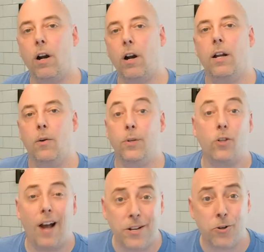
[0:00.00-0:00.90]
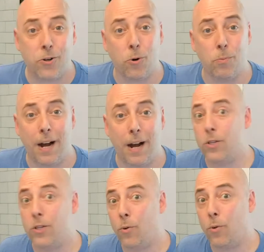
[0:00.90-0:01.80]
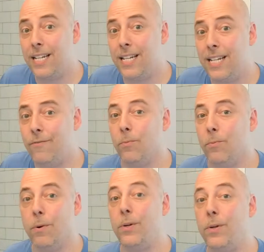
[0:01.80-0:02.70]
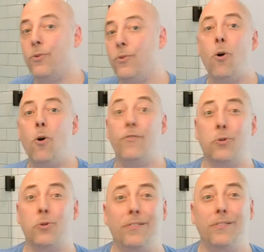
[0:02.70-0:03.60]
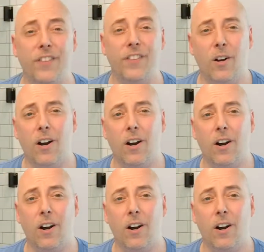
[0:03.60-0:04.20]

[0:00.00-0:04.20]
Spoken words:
We saw Astrobot, we saw Resident Evil, but we don't know if those are even VR.